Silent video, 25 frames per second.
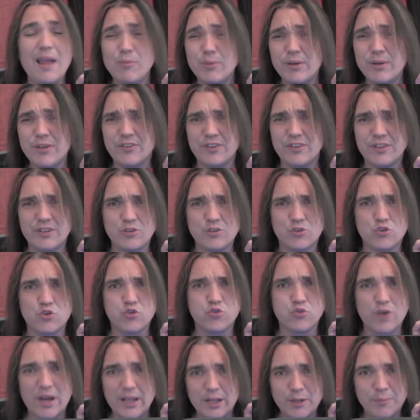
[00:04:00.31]
was
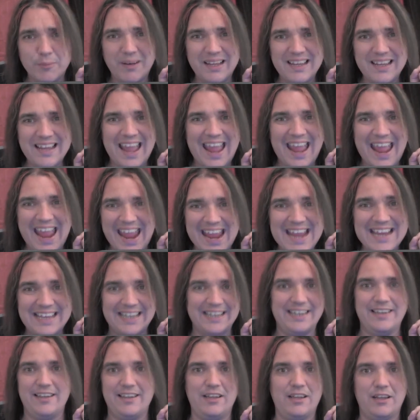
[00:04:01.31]
incredibly
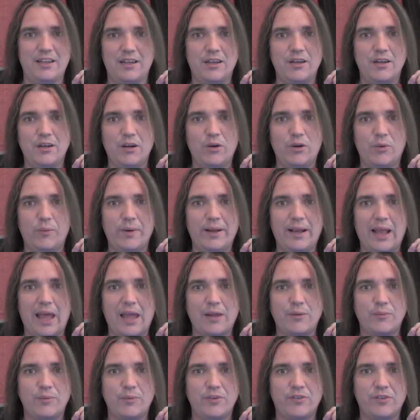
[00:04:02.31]
hated when
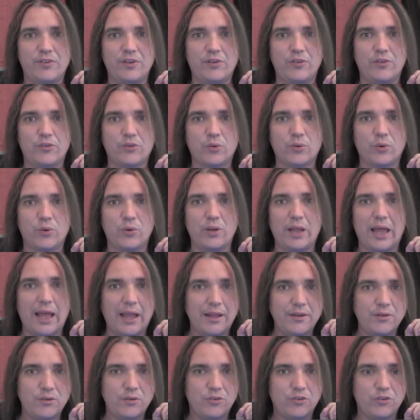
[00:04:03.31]
I was in school. I
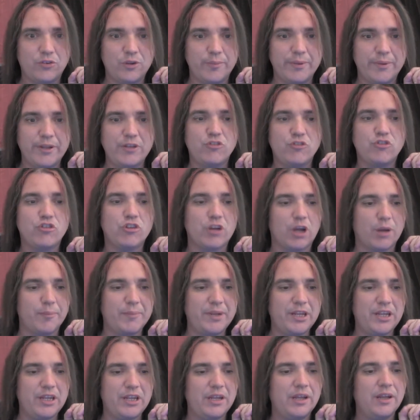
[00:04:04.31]
used to be
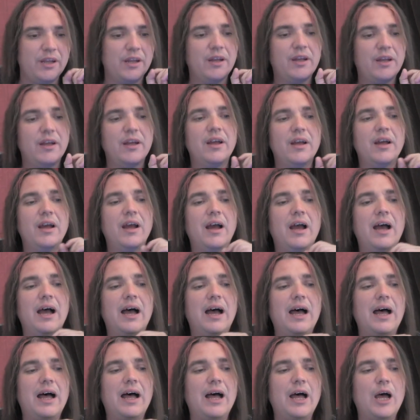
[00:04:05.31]
chubby.
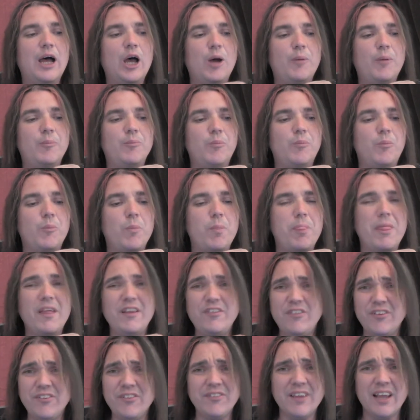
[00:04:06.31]

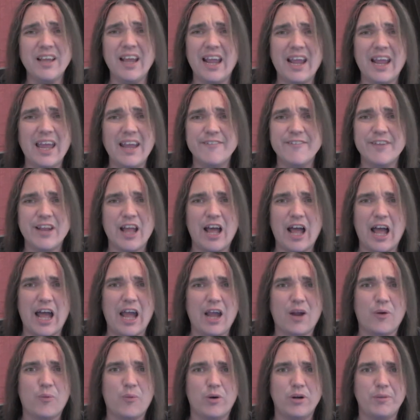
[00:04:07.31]
Just kind of an
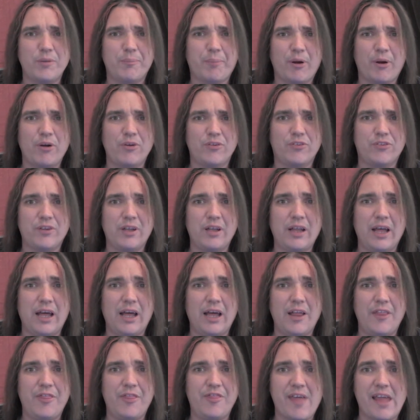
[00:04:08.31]
awkward person.
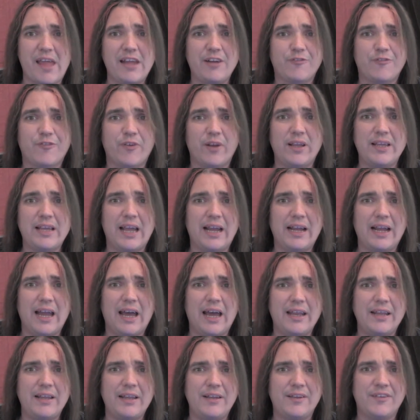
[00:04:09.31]
Thankfully, I
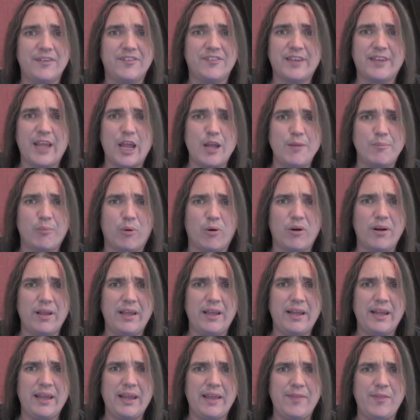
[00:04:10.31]
got into
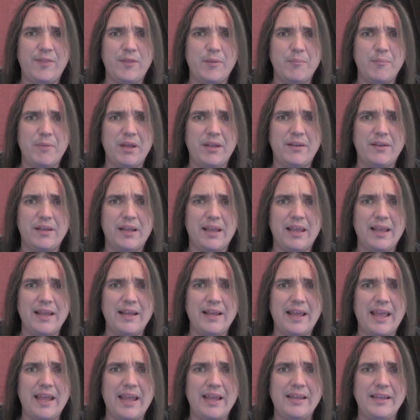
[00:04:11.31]
skateboarding in the mid to
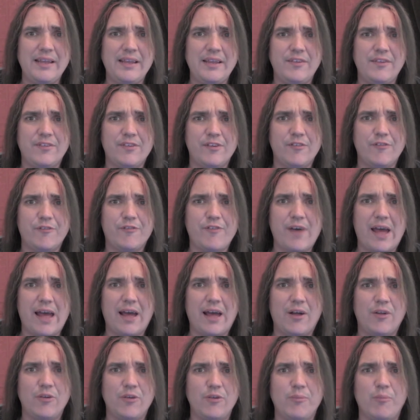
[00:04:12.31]
late 80s and
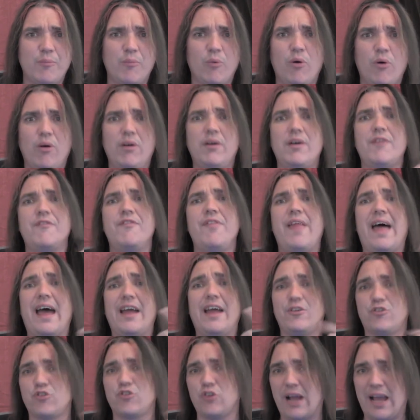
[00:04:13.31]
found more of
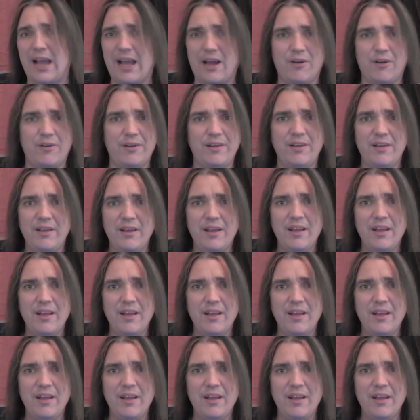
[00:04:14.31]
that crowd.